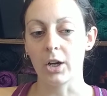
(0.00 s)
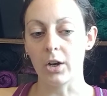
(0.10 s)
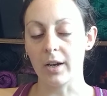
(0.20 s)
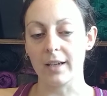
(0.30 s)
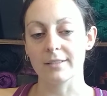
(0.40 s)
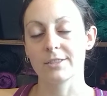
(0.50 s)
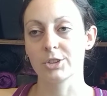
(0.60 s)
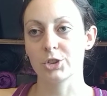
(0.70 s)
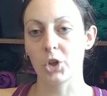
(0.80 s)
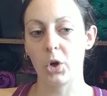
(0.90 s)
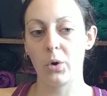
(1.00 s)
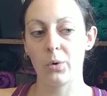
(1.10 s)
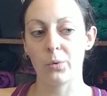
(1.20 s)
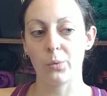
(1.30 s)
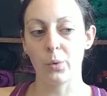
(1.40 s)
Okay,
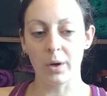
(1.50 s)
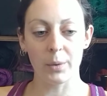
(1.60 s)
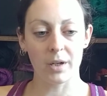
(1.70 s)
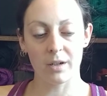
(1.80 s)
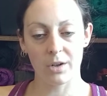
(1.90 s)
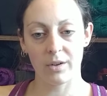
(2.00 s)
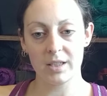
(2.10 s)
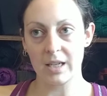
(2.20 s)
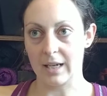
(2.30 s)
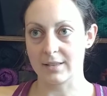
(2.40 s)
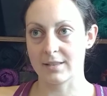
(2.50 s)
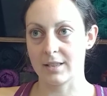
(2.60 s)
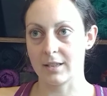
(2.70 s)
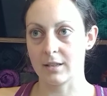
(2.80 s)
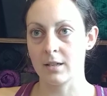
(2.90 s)
so where we are going next
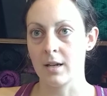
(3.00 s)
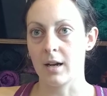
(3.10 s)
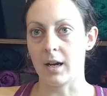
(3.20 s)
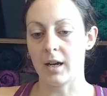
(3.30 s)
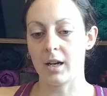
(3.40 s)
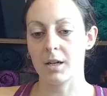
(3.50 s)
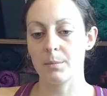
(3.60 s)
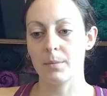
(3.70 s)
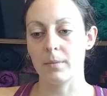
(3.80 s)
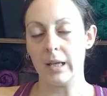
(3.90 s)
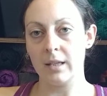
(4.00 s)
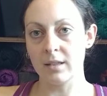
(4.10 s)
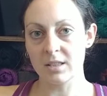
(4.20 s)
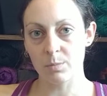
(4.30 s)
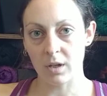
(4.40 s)
here, in
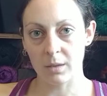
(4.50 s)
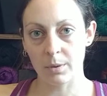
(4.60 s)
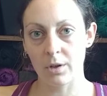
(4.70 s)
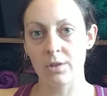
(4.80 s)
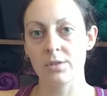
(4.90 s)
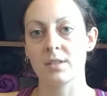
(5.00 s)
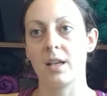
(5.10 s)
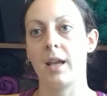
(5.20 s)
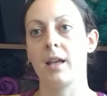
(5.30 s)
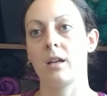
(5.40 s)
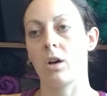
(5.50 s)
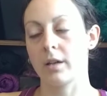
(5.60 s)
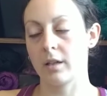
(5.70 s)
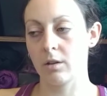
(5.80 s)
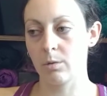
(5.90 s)
this blog post and on
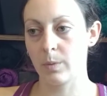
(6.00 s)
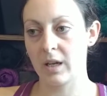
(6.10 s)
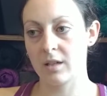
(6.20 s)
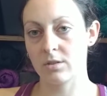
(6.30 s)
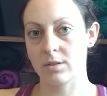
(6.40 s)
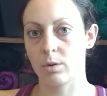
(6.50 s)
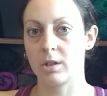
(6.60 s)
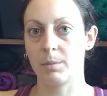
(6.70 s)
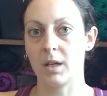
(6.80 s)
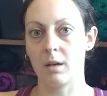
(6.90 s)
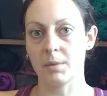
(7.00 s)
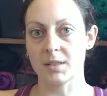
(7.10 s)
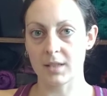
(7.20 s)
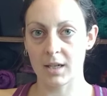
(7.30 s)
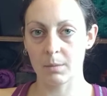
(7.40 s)
another page, it's going to become a
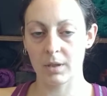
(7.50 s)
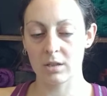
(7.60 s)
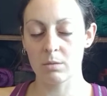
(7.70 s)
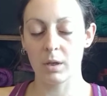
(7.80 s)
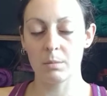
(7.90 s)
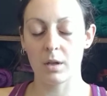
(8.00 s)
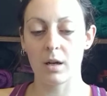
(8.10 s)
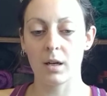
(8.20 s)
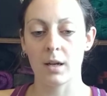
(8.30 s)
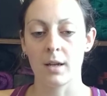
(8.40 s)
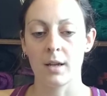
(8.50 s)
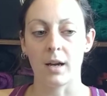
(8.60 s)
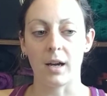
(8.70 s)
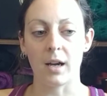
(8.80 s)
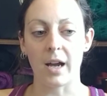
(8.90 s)
static page on my blog.
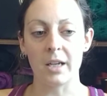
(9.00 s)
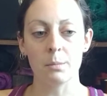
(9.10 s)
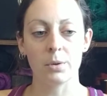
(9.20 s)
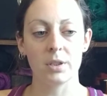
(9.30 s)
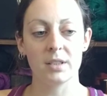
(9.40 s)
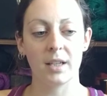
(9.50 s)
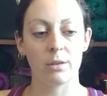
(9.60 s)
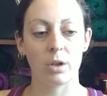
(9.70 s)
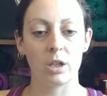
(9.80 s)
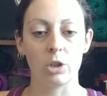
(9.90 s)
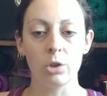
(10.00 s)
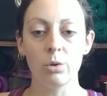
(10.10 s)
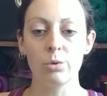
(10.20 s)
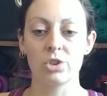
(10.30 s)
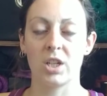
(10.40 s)
I am putting together a
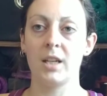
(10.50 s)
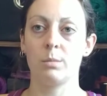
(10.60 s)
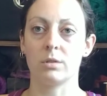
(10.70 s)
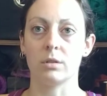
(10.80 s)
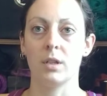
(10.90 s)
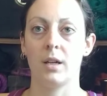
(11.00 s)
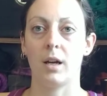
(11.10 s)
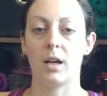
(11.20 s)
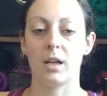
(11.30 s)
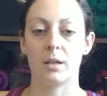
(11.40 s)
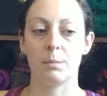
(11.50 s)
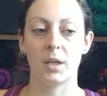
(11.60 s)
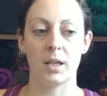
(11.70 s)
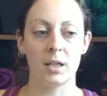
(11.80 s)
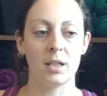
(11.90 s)
huge table.
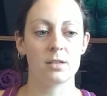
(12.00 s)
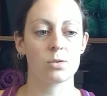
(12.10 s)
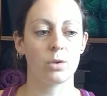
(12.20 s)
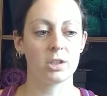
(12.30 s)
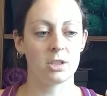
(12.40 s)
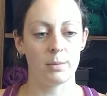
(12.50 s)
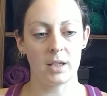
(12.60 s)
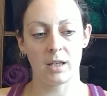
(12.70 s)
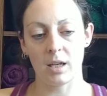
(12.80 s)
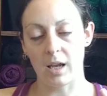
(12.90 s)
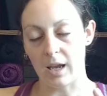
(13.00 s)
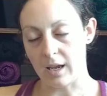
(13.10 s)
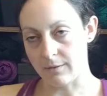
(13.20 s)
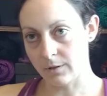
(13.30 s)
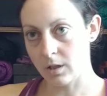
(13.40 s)
In it is going to be
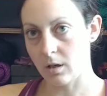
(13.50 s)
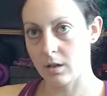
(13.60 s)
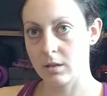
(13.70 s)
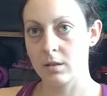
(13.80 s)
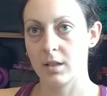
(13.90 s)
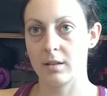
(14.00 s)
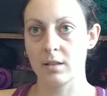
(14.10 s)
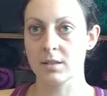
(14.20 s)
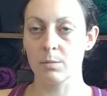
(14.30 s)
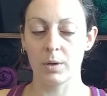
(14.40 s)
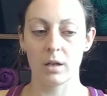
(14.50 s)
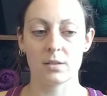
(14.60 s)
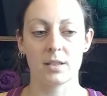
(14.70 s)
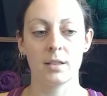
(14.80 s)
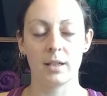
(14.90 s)
every yarn in this
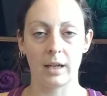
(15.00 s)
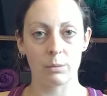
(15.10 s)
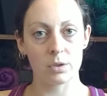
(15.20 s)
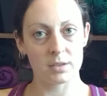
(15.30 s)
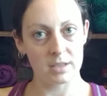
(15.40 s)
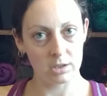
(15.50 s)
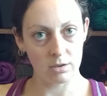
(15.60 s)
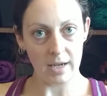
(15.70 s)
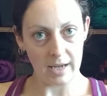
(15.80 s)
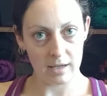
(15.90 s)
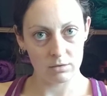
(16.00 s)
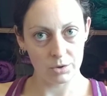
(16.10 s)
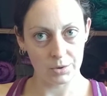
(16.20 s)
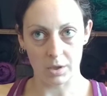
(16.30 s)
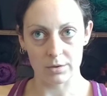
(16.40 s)
comparison, and I will continue to add
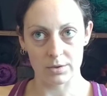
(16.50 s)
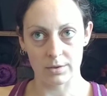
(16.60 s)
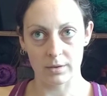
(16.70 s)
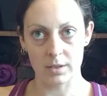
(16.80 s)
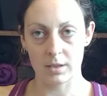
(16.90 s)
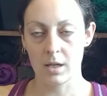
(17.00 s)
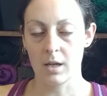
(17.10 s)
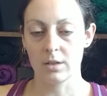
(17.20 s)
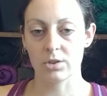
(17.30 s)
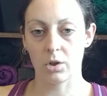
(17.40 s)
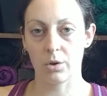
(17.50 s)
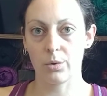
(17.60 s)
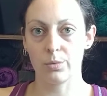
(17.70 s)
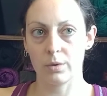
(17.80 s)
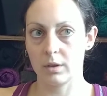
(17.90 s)
new yarns to it.
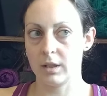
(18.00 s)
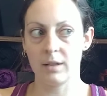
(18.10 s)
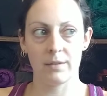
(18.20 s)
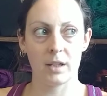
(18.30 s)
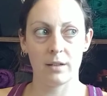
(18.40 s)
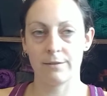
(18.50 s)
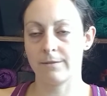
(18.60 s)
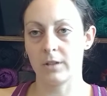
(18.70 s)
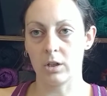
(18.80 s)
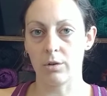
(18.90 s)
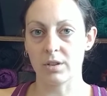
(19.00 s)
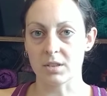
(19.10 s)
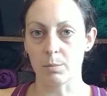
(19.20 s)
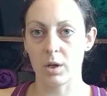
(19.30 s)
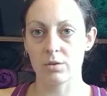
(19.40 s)
So even if, this
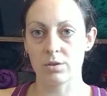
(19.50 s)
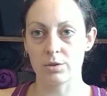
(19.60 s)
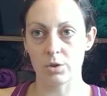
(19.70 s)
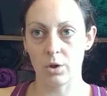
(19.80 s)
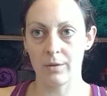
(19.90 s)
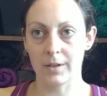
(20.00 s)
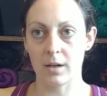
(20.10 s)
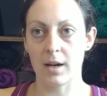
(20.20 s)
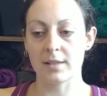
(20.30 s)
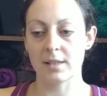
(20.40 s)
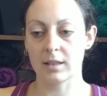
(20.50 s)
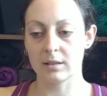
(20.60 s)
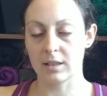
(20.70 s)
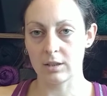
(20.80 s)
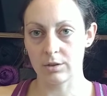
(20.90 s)
comparison's over, as I
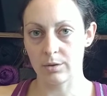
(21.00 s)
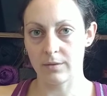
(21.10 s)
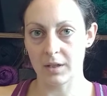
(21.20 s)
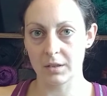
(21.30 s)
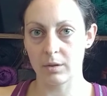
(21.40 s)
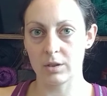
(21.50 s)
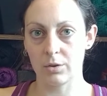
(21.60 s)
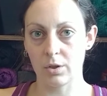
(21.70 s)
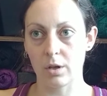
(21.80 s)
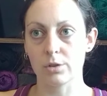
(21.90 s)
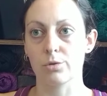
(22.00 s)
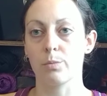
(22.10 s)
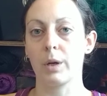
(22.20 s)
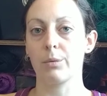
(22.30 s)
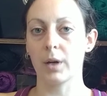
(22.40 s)
continue to evaluate new yarns through
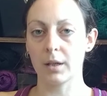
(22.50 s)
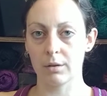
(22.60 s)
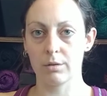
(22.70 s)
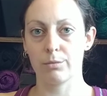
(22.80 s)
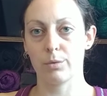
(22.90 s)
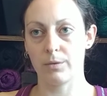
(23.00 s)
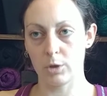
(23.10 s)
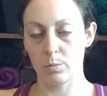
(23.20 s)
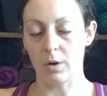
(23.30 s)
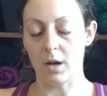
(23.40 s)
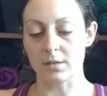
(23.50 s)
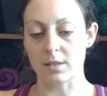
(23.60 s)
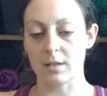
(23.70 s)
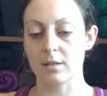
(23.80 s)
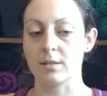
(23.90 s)
my regular review
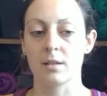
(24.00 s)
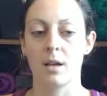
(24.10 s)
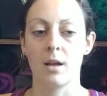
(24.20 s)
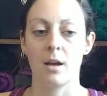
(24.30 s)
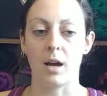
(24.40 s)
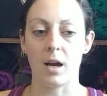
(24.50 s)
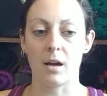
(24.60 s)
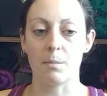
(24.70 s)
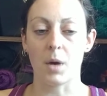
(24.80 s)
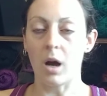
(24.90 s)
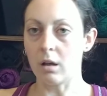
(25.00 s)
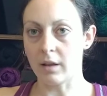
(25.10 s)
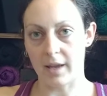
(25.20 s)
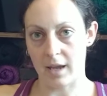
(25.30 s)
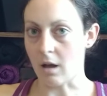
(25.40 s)
process,
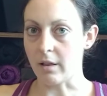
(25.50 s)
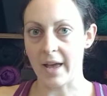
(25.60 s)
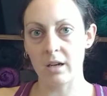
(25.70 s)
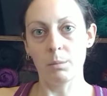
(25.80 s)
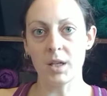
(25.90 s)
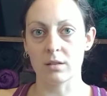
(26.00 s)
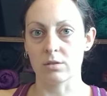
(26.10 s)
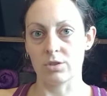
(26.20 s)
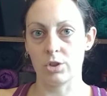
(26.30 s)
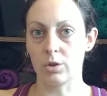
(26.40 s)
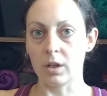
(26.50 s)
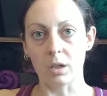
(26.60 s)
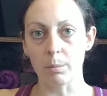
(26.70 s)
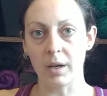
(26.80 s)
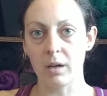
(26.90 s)
I'll add them in so you can
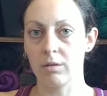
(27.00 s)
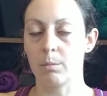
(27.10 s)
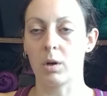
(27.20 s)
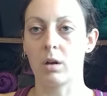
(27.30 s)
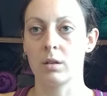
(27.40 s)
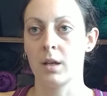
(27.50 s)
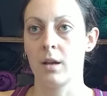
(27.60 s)
compare them all.